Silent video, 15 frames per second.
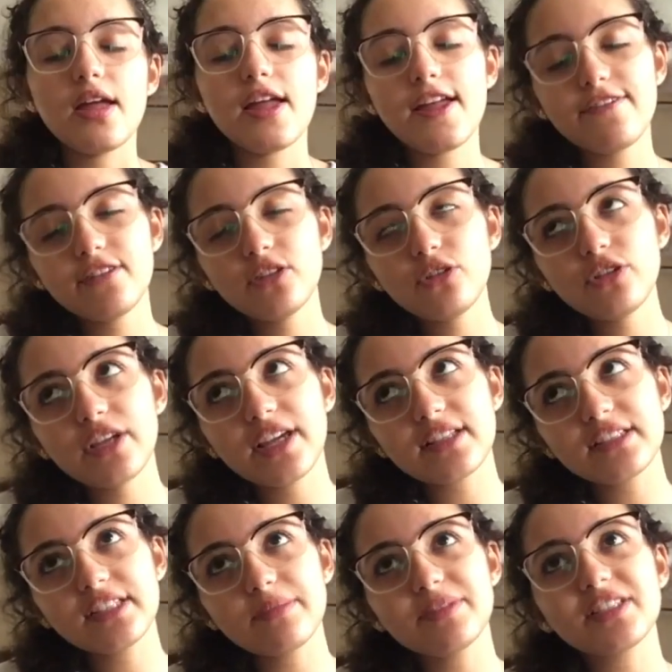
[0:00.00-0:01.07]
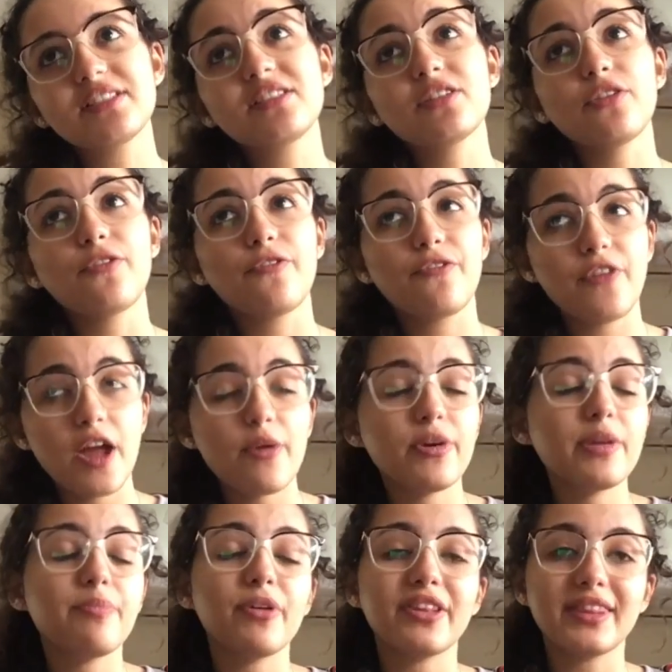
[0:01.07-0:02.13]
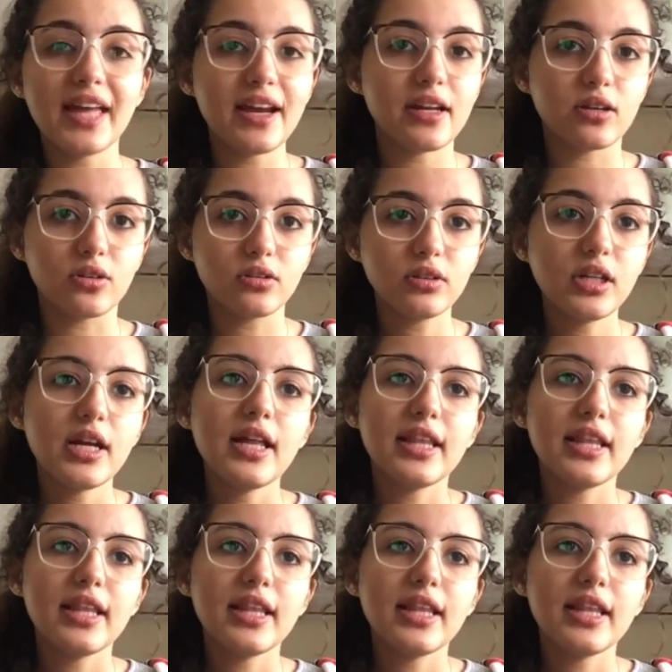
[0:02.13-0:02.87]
Even though the concept is still very hypothetical,